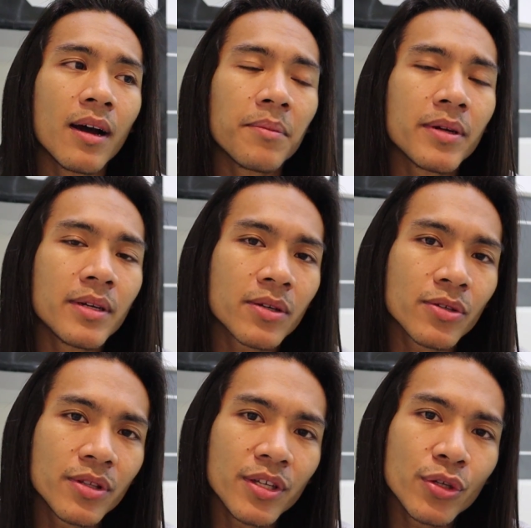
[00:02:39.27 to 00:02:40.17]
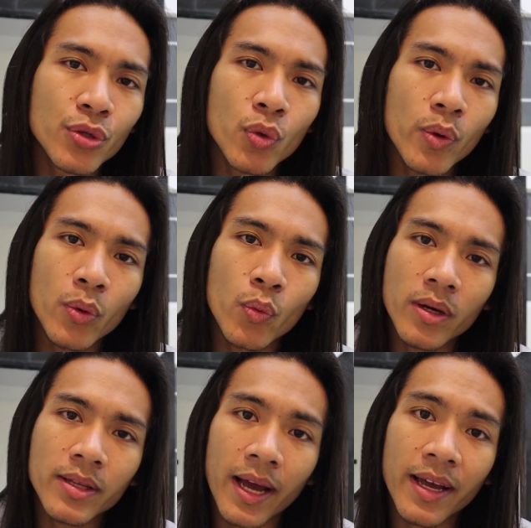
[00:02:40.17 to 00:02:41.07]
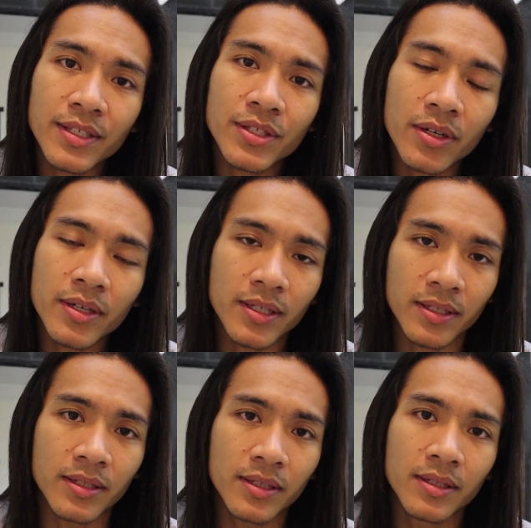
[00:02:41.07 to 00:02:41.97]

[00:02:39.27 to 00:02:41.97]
I'm gonna continue doing what I started,